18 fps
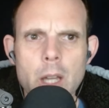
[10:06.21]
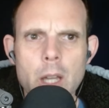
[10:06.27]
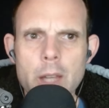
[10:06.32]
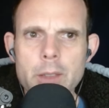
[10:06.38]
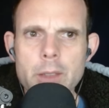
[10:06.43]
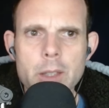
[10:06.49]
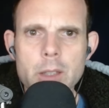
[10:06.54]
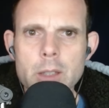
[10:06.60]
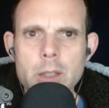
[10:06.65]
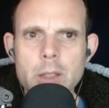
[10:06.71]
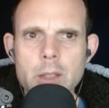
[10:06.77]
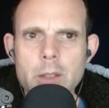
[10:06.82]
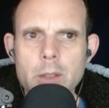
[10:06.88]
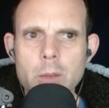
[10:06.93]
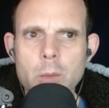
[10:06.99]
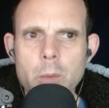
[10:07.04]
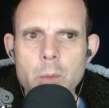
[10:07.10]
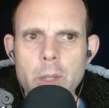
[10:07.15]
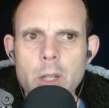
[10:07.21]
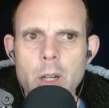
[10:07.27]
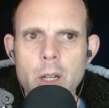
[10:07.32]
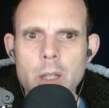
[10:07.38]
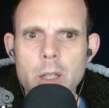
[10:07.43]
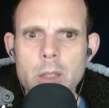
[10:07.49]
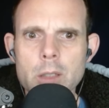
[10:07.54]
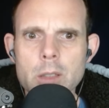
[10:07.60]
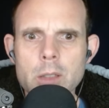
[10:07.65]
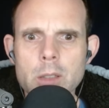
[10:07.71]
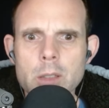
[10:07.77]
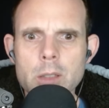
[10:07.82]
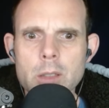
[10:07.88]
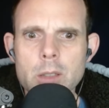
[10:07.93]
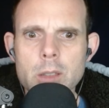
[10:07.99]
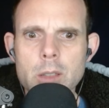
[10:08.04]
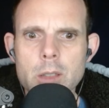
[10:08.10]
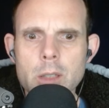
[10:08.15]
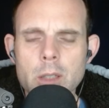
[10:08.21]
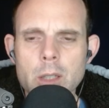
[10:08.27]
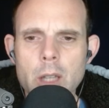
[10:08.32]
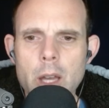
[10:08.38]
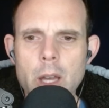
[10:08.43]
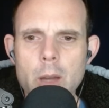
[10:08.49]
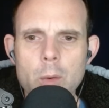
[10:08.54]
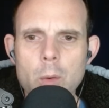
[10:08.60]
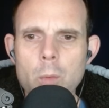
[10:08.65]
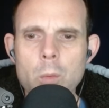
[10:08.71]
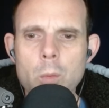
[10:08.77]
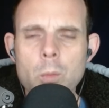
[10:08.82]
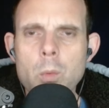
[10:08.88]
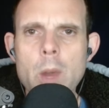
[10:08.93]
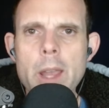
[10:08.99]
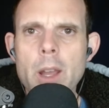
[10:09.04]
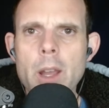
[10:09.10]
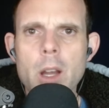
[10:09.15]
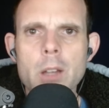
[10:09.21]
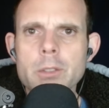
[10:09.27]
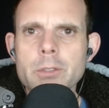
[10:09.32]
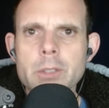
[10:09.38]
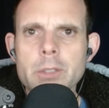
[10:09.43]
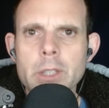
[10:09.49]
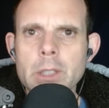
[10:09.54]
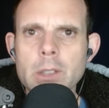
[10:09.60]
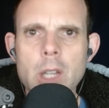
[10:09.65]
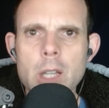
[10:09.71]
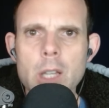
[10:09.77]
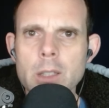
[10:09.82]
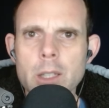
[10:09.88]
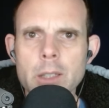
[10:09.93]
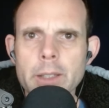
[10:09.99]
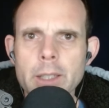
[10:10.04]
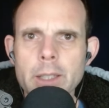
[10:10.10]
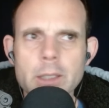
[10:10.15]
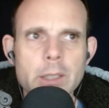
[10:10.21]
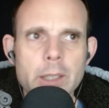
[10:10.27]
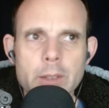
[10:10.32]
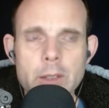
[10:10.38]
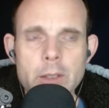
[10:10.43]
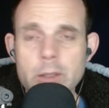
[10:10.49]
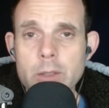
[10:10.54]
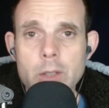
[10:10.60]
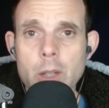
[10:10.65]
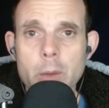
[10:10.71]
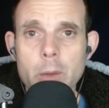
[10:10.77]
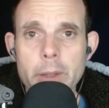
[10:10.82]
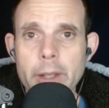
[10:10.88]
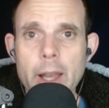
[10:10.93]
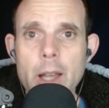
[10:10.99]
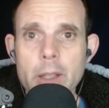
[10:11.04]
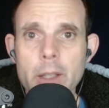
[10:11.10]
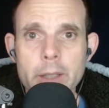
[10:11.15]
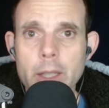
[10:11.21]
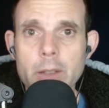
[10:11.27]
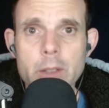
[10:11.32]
I think we are way off in La La Land. Like, this is not reality.